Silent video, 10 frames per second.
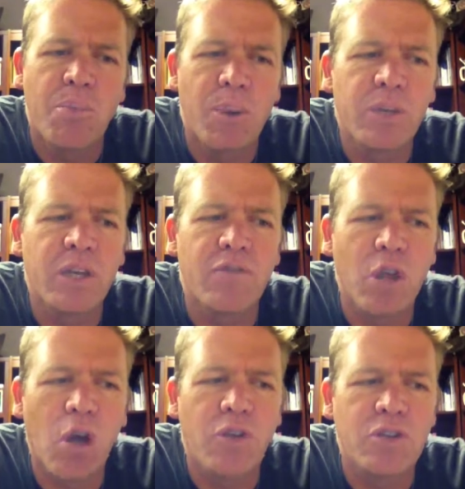building of
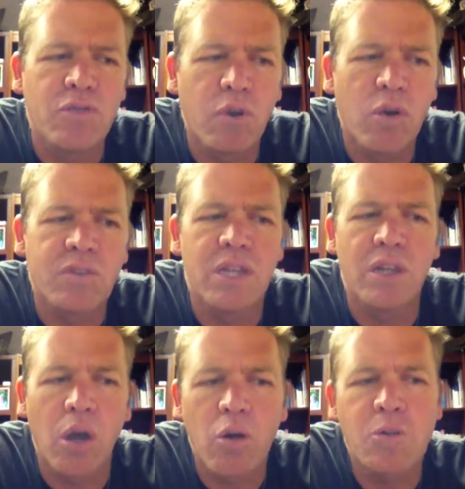knowledge involves
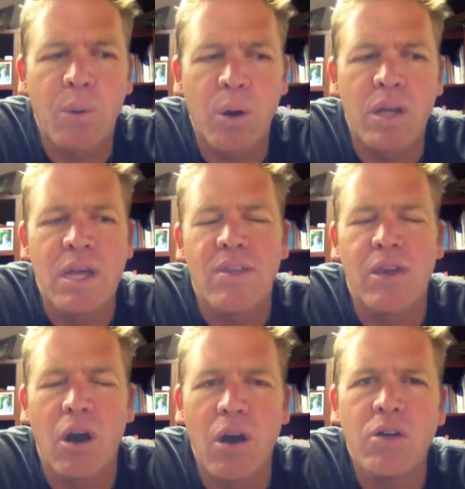in large part
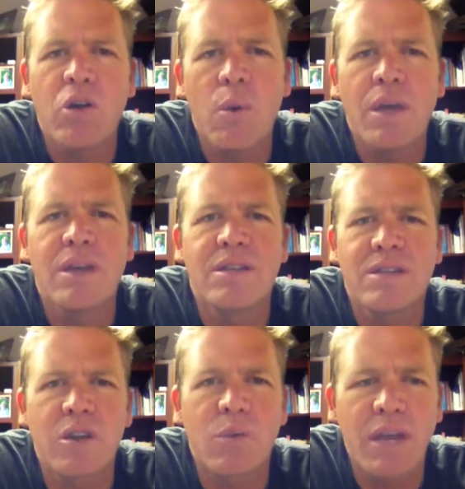the ongoing
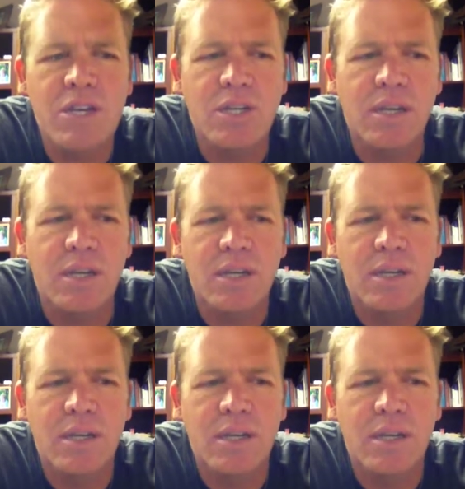consideration